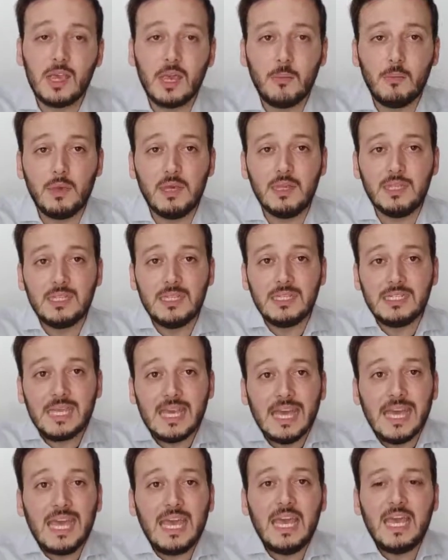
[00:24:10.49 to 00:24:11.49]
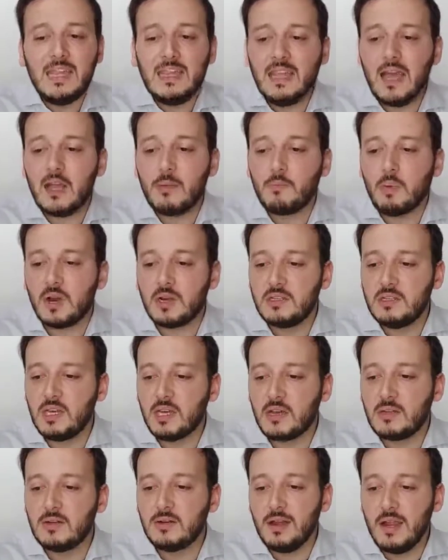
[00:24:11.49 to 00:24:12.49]
capabilities in that
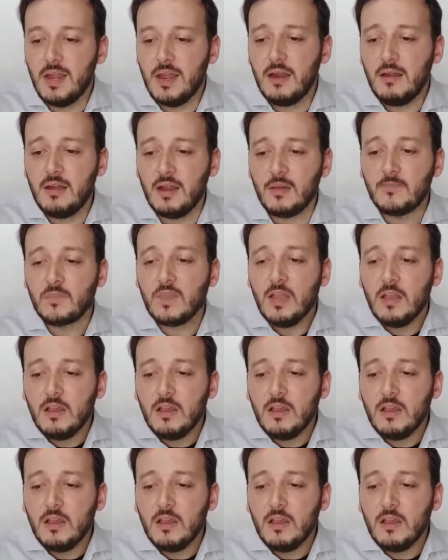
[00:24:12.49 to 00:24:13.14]
particular area.